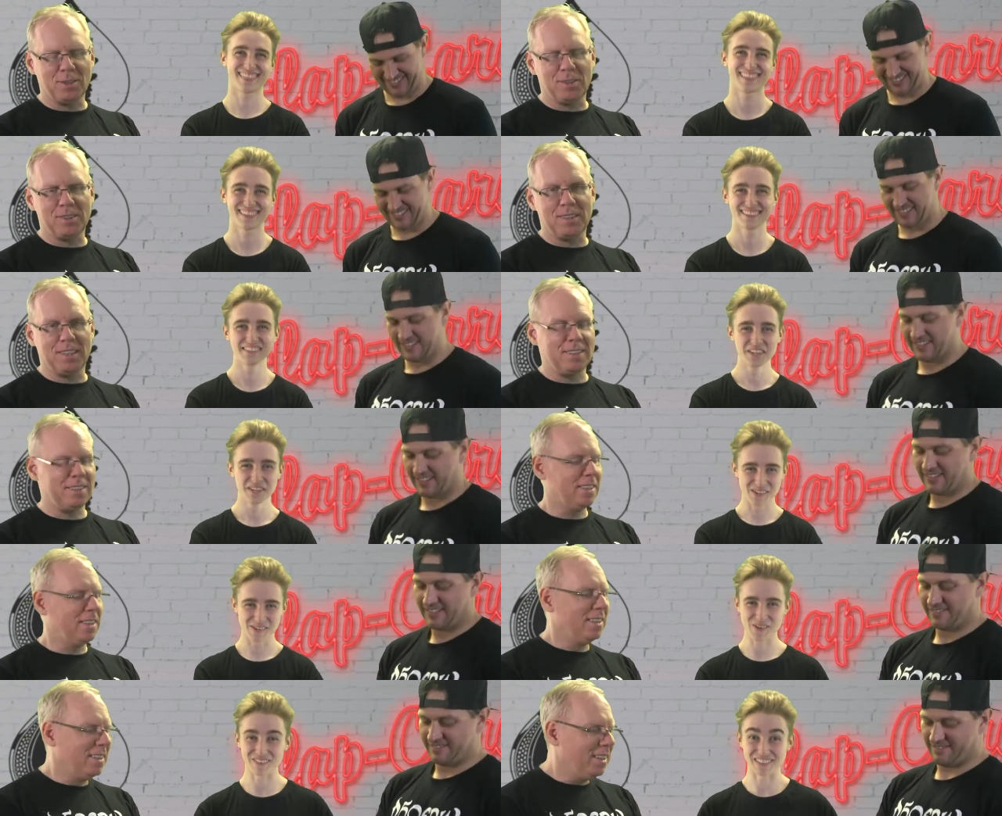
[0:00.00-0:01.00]
Speaker 1: all sense.
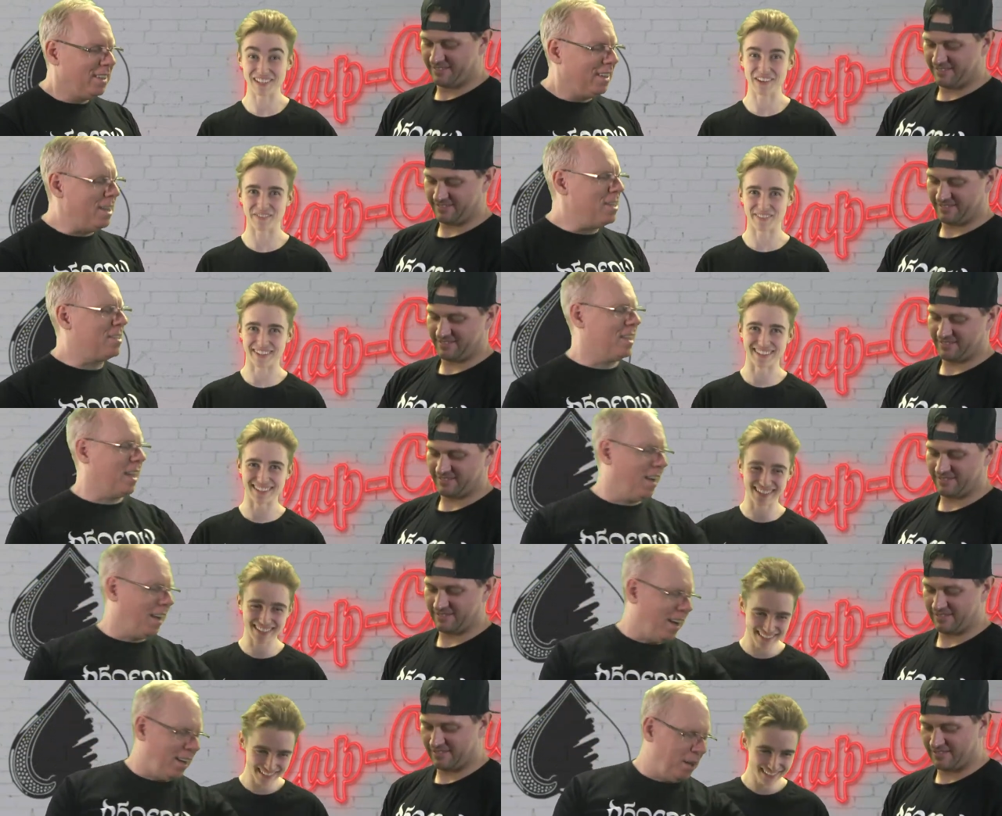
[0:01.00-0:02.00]
We have a lot of Is fun.
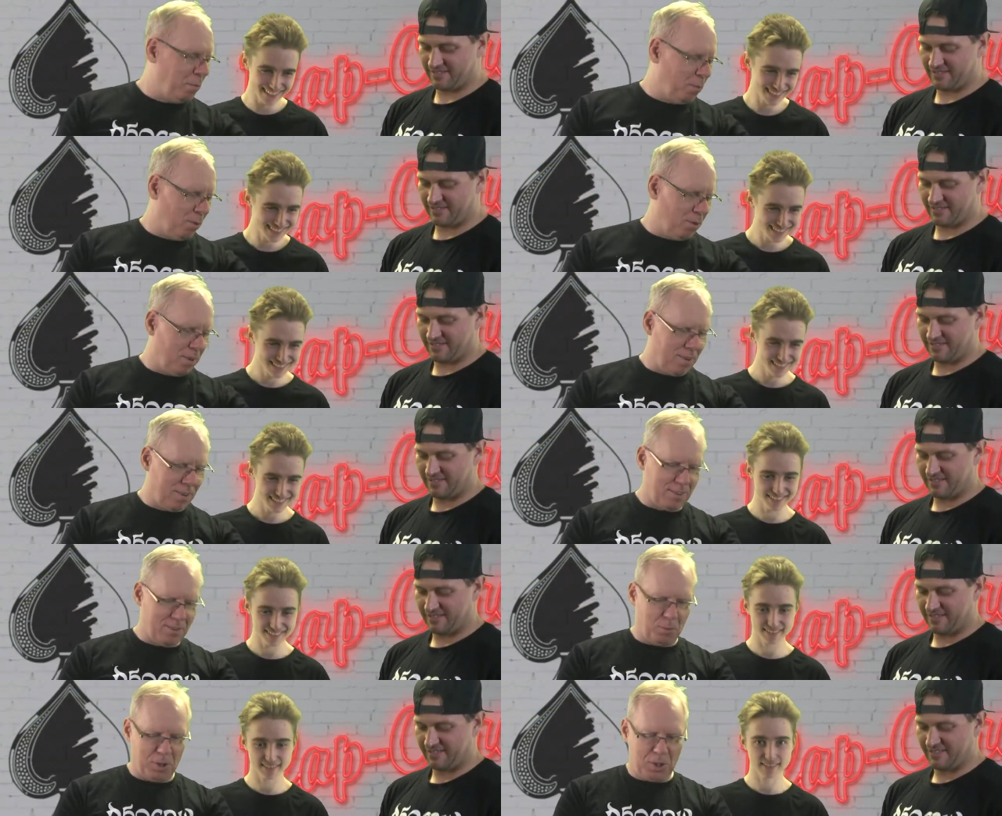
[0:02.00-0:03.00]
there any more
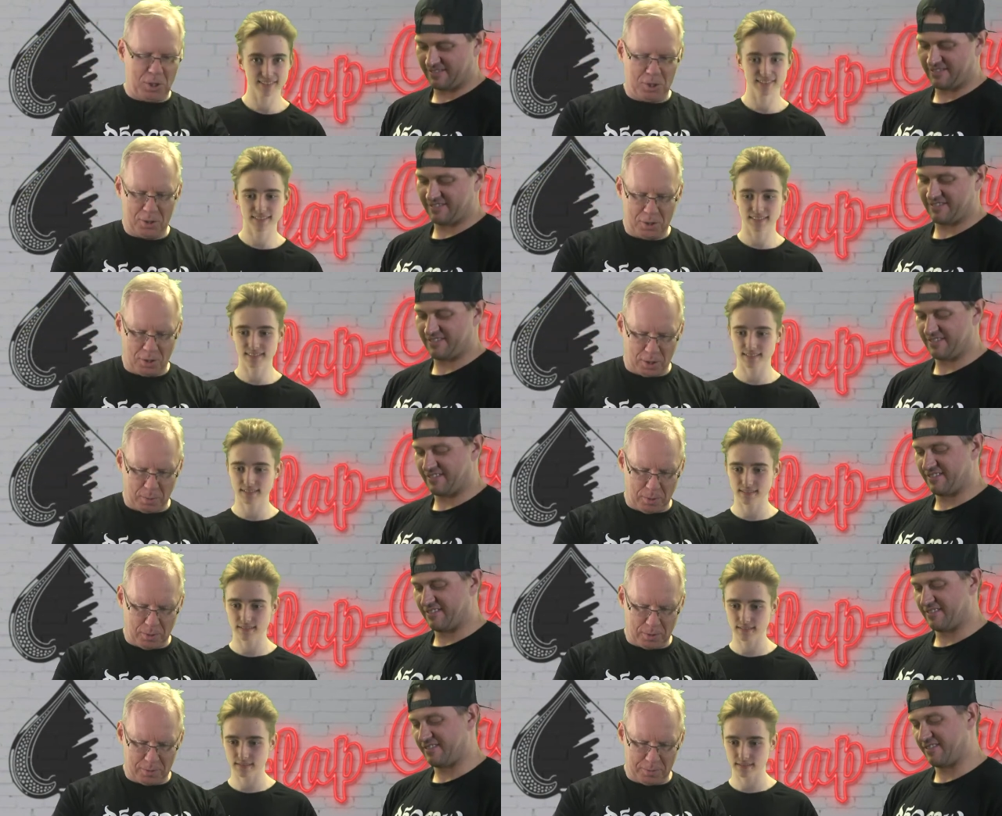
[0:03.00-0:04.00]
we should talk
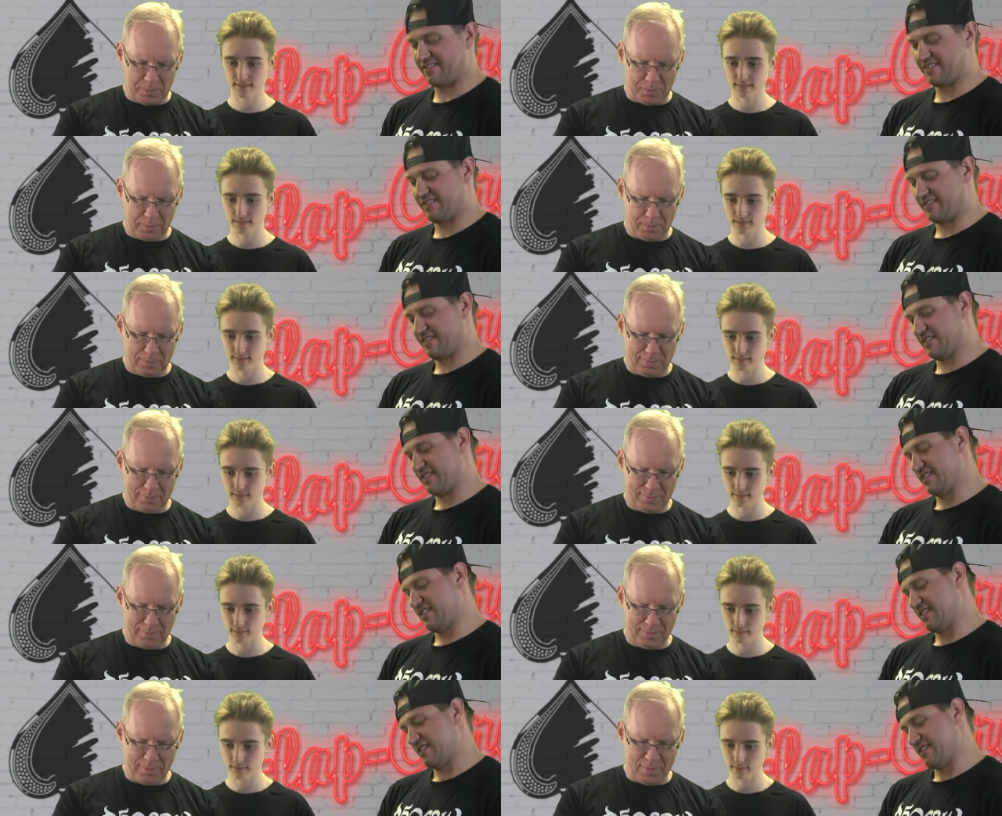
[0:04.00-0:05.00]
about?
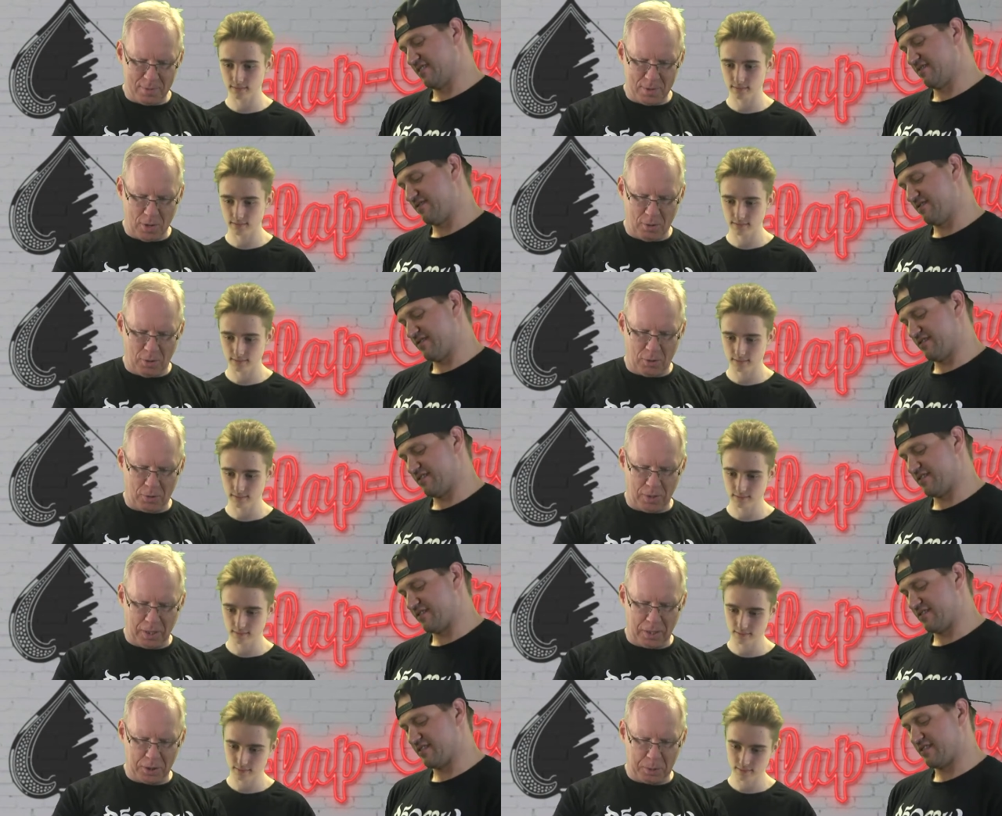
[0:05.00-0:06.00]
No,
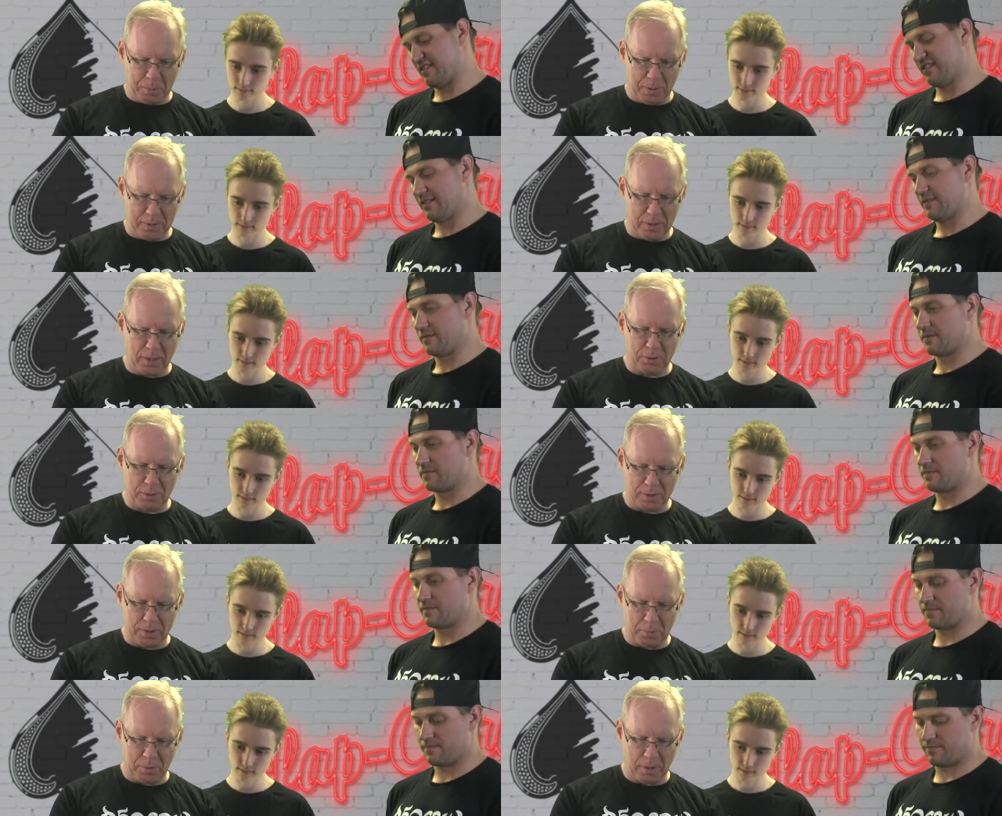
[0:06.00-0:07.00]
only English, please. Hello
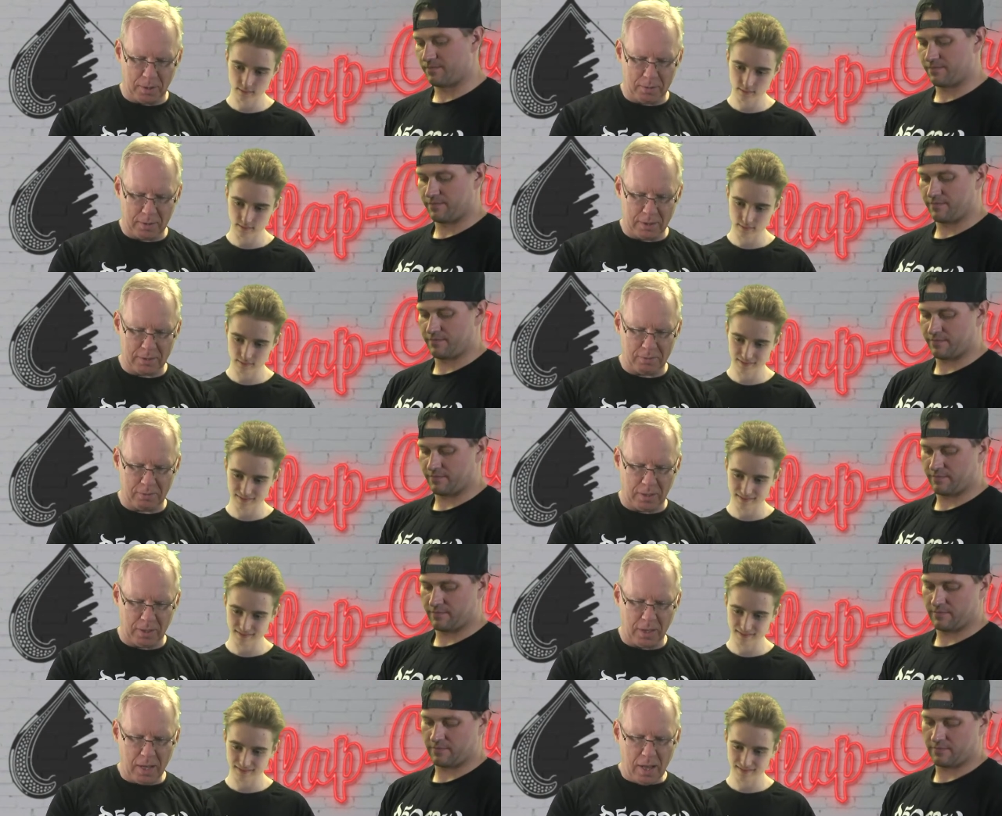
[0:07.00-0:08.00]
zusammen. Yeah, that's
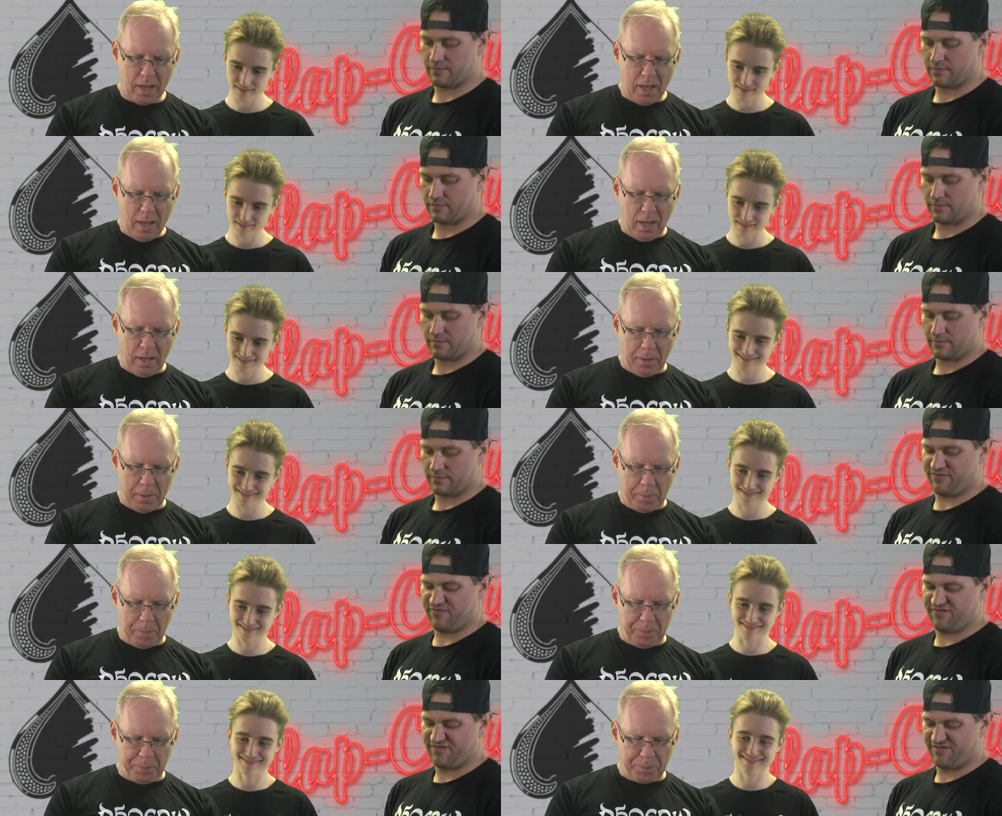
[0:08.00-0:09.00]
fine.
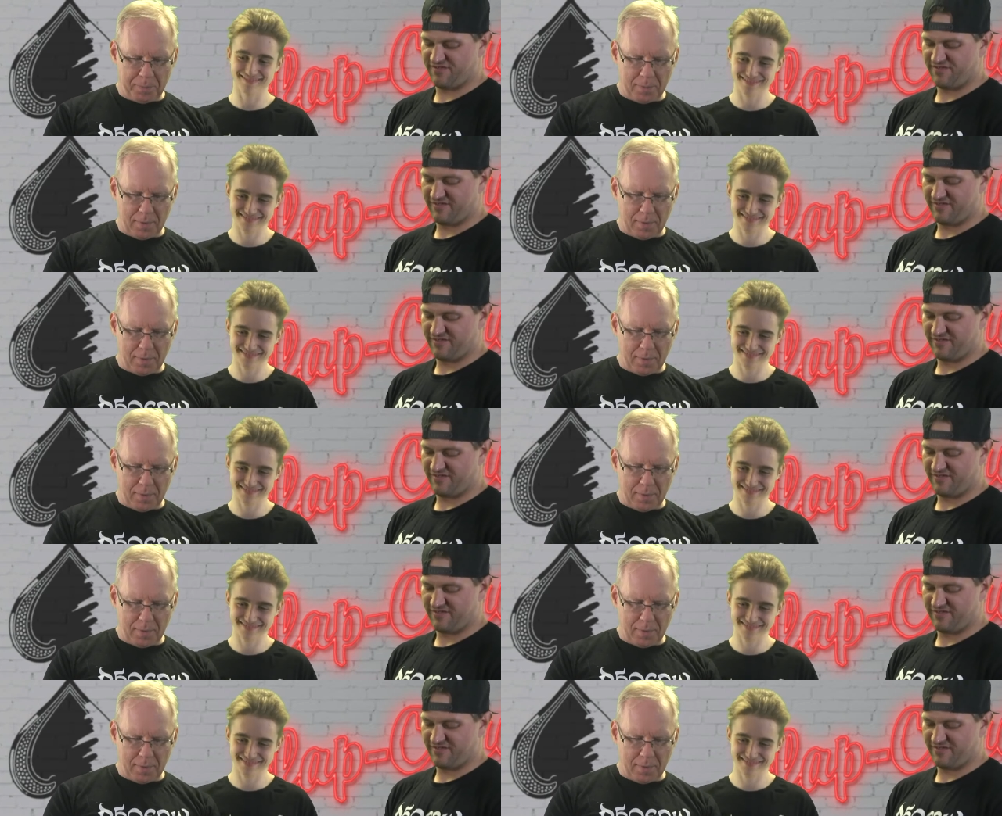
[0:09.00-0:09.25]
Um,